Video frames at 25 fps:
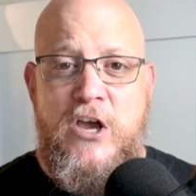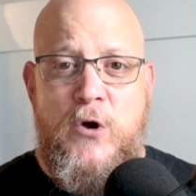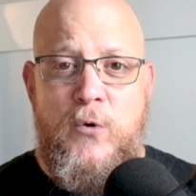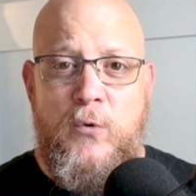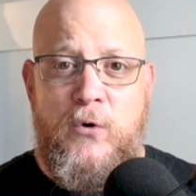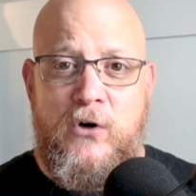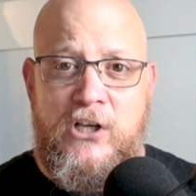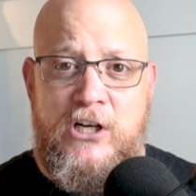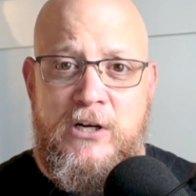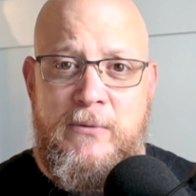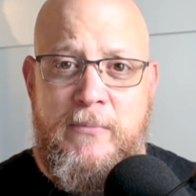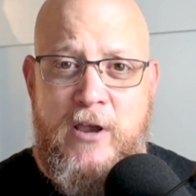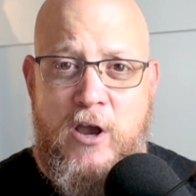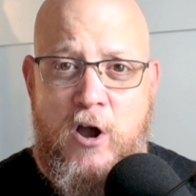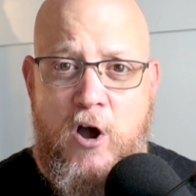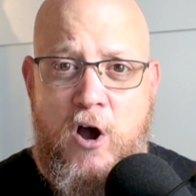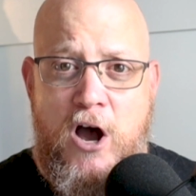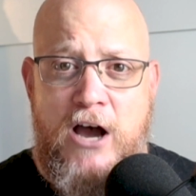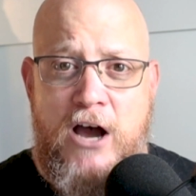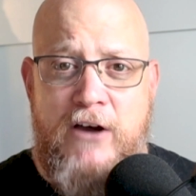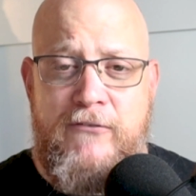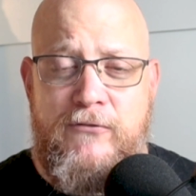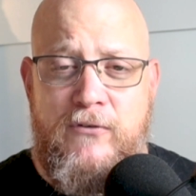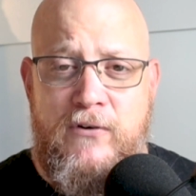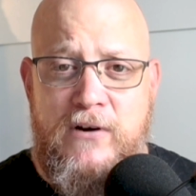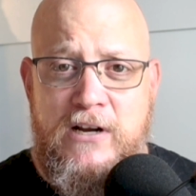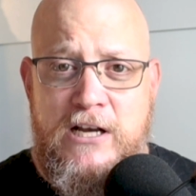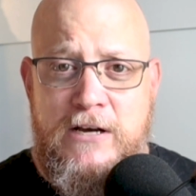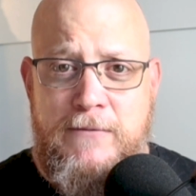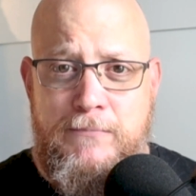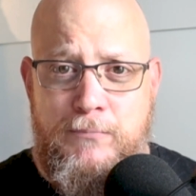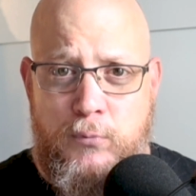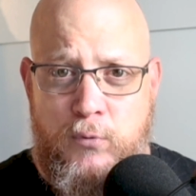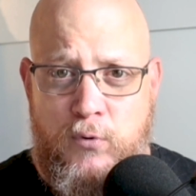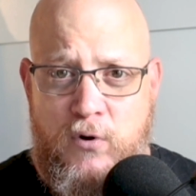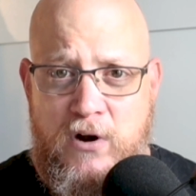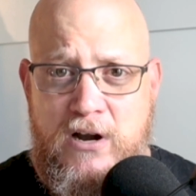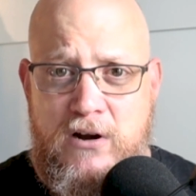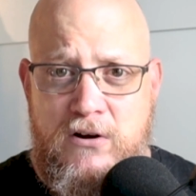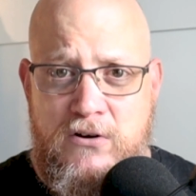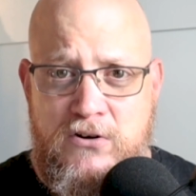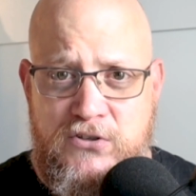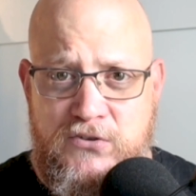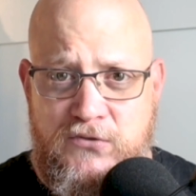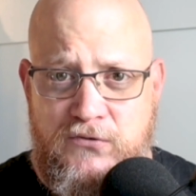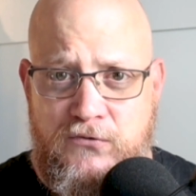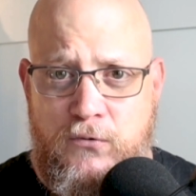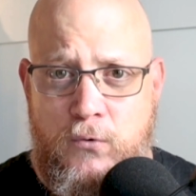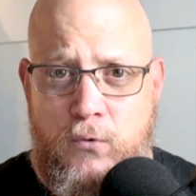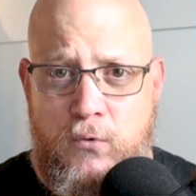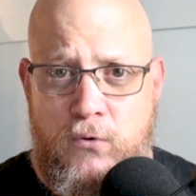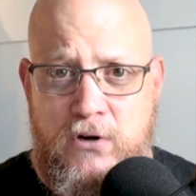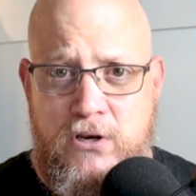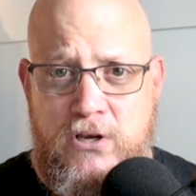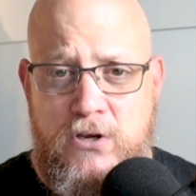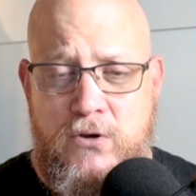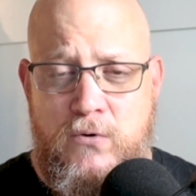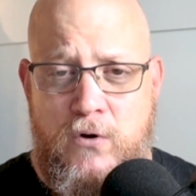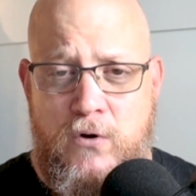We're going to be offering up prayers for you,